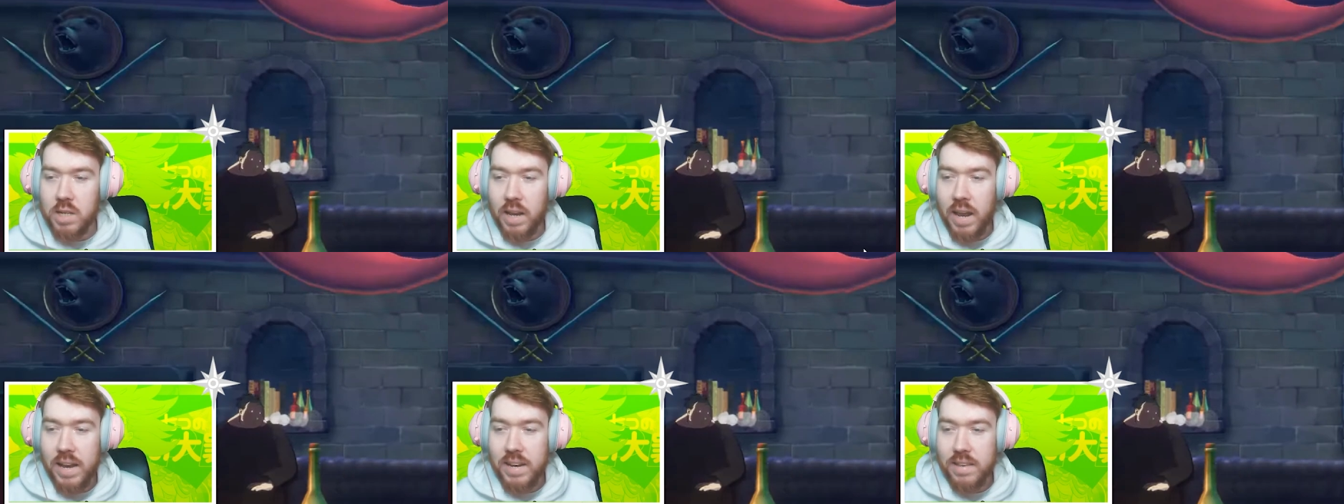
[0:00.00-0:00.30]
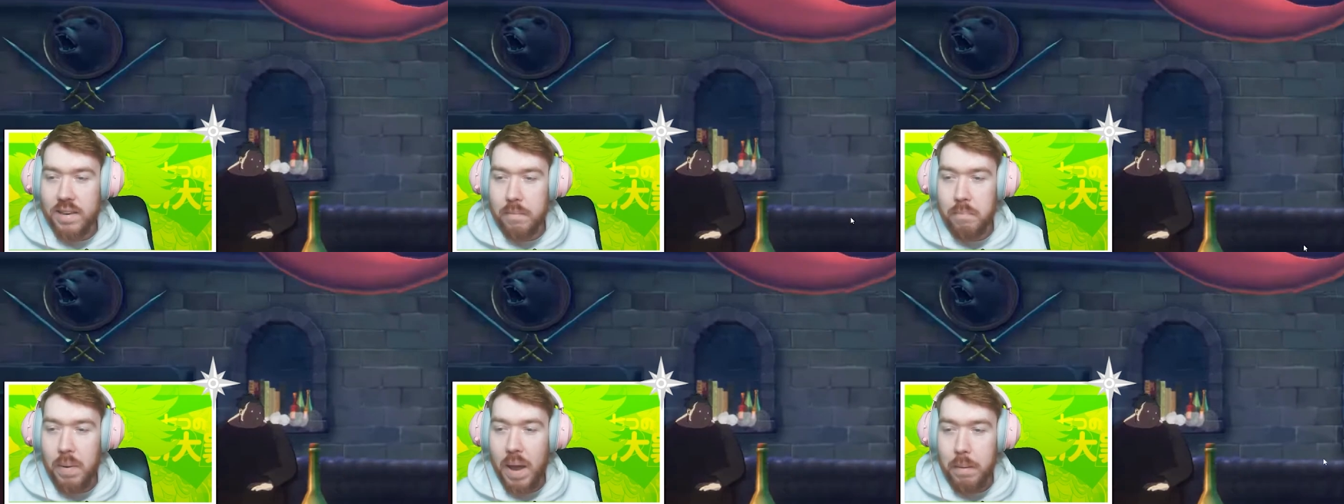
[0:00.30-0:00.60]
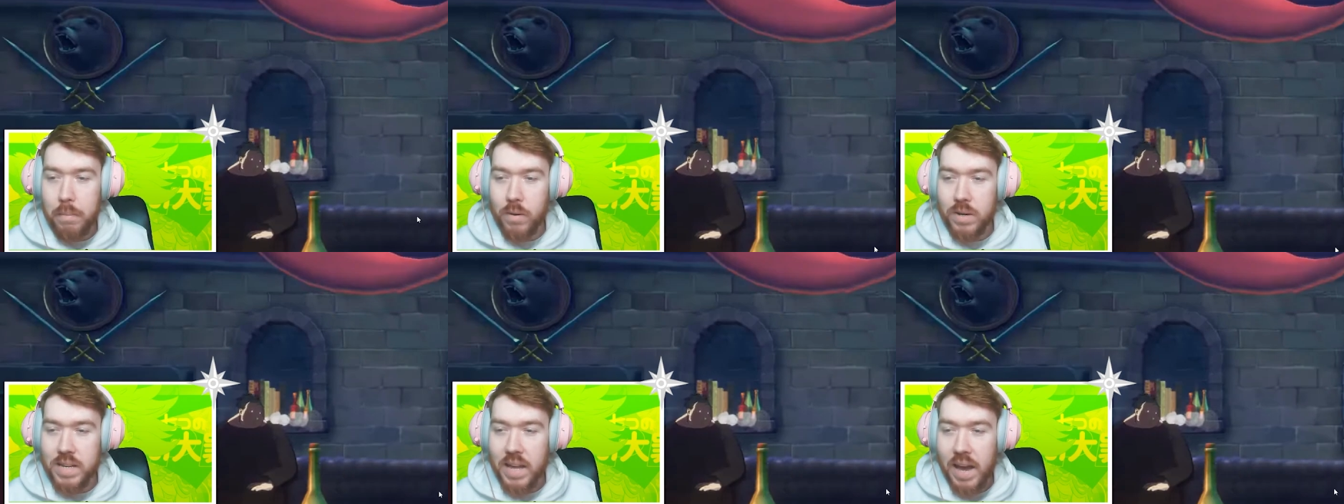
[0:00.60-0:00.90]
like, the
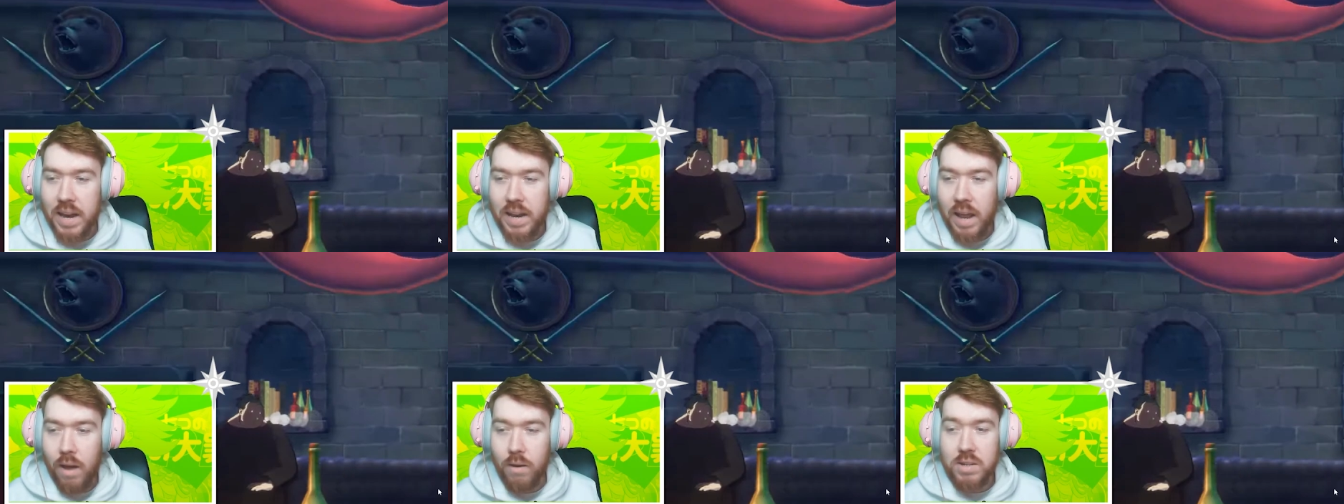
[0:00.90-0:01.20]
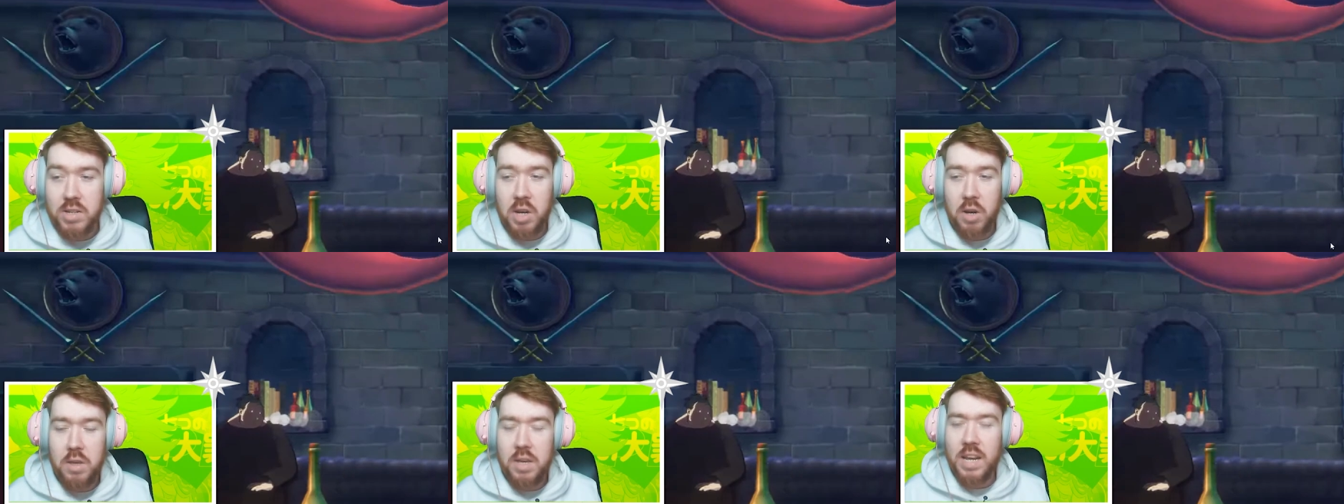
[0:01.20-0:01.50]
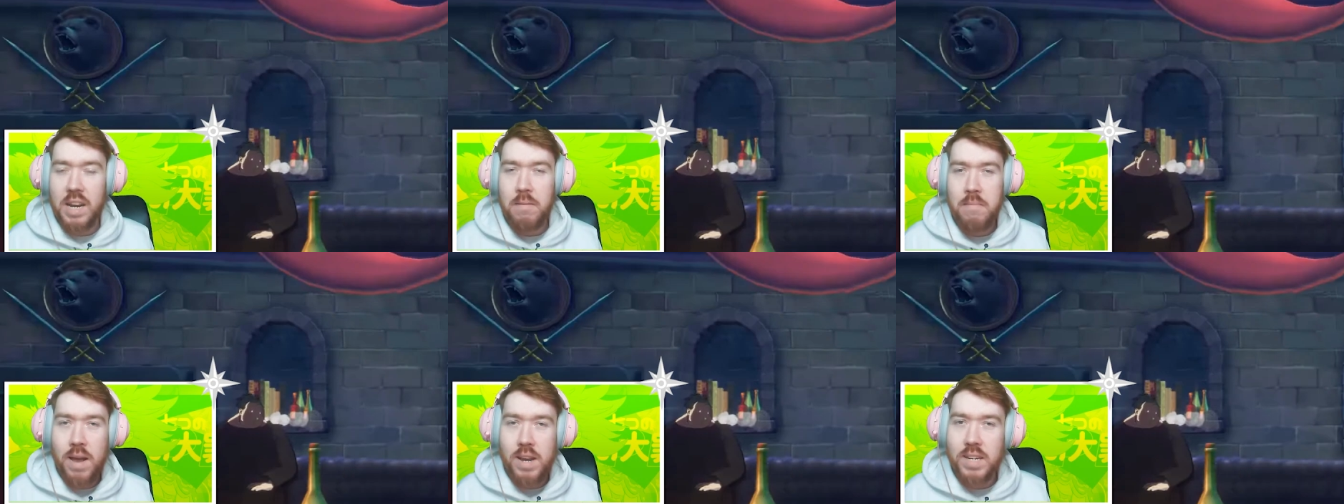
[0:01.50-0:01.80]
Black Bull's hideout. So you
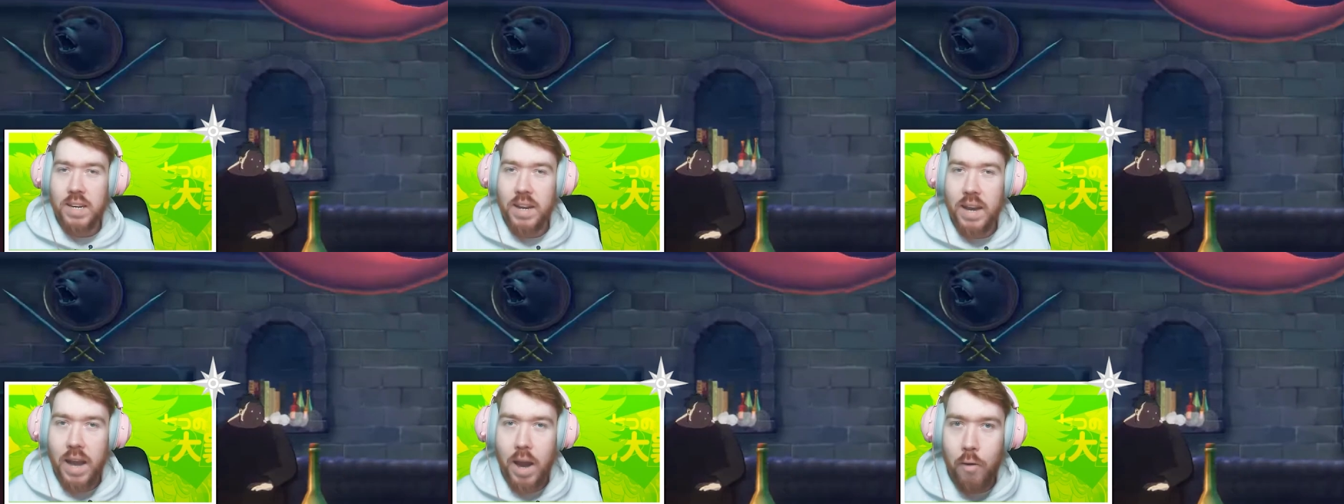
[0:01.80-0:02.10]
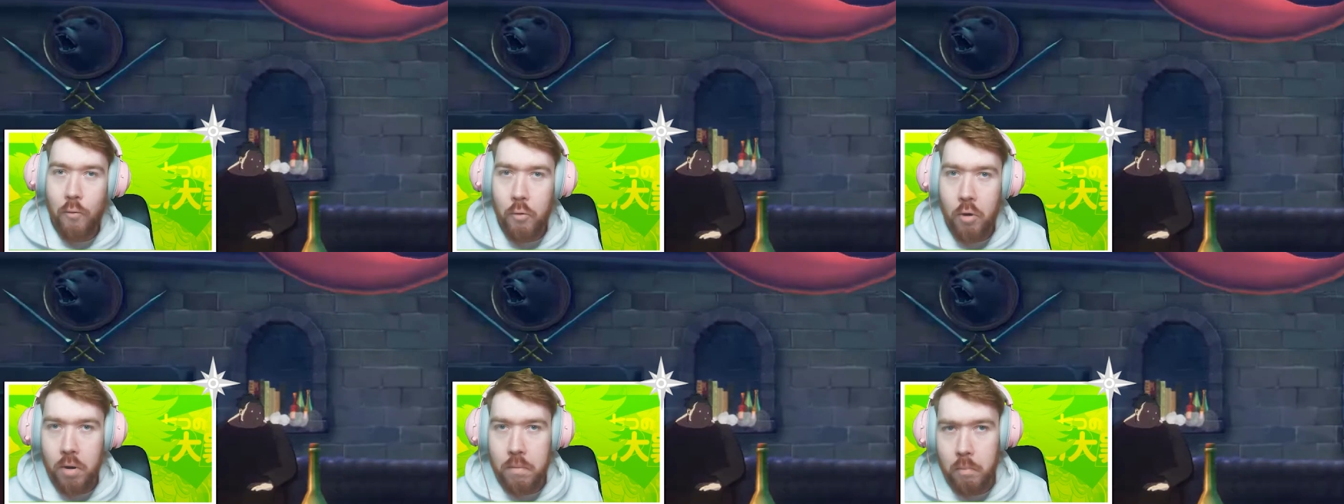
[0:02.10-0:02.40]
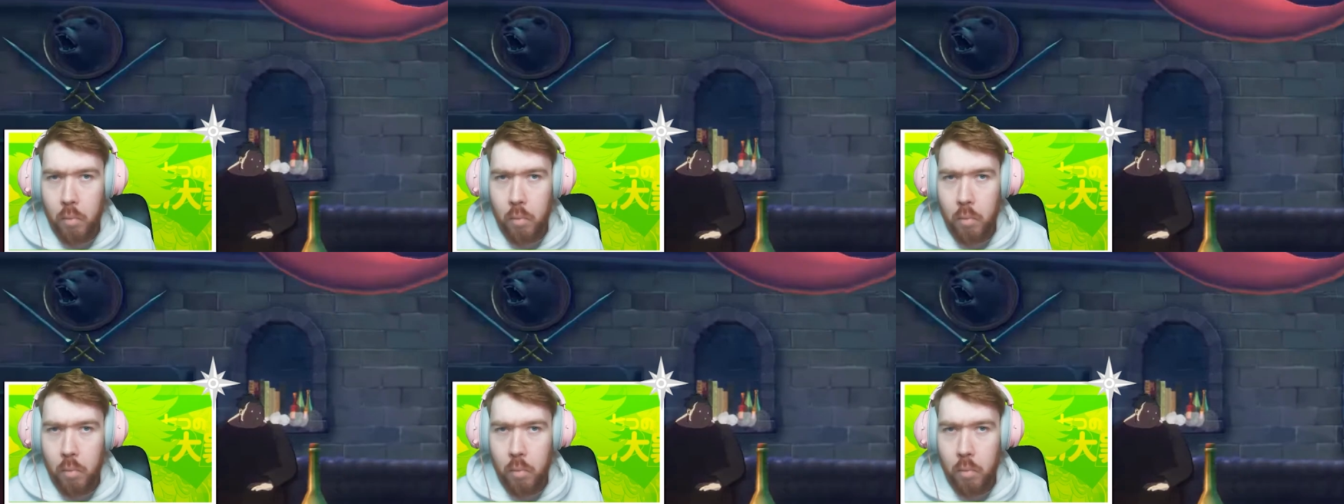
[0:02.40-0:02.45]
can imagine later on